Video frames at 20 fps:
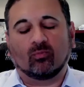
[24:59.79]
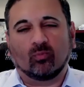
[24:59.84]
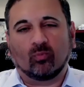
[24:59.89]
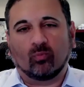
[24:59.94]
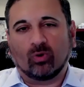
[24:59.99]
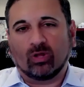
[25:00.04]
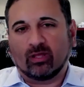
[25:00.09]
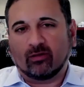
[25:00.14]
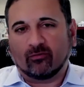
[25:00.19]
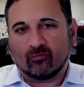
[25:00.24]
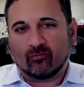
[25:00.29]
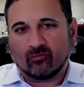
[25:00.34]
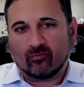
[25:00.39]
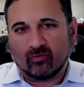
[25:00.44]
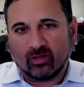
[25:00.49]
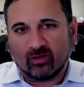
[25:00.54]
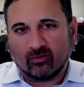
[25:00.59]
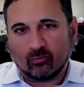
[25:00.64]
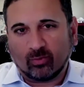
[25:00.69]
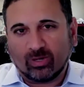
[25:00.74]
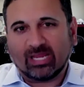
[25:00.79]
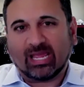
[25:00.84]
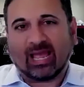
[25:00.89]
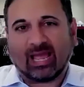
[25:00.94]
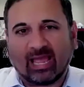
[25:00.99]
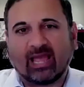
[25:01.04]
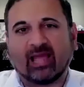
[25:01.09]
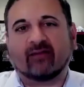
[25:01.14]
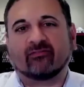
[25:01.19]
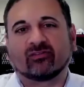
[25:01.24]
if we
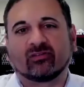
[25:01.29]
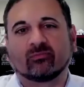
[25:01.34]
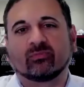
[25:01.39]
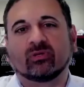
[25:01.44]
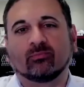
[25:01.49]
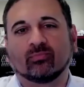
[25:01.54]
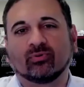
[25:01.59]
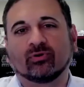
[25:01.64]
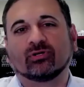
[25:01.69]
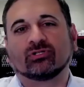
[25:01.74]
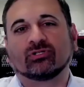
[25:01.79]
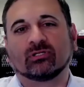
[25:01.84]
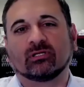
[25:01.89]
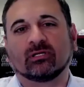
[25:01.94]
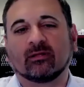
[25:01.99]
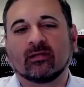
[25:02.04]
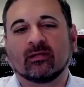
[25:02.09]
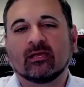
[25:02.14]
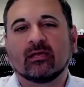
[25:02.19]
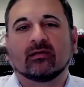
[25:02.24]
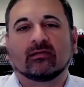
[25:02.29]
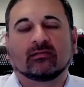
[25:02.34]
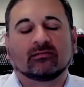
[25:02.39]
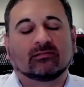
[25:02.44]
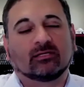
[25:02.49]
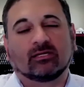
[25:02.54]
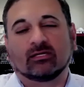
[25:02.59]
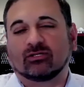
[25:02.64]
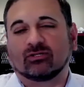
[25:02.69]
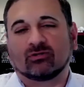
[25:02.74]
have to be pushing
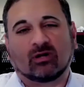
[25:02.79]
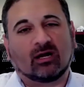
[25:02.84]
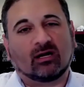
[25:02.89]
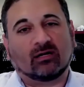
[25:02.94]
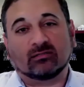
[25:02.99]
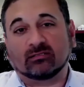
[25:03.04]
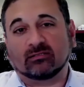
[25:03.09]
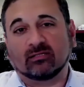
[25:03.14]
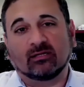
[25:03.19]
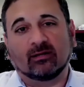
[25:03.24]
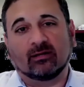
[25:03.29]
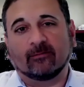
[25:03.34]
to get trials done.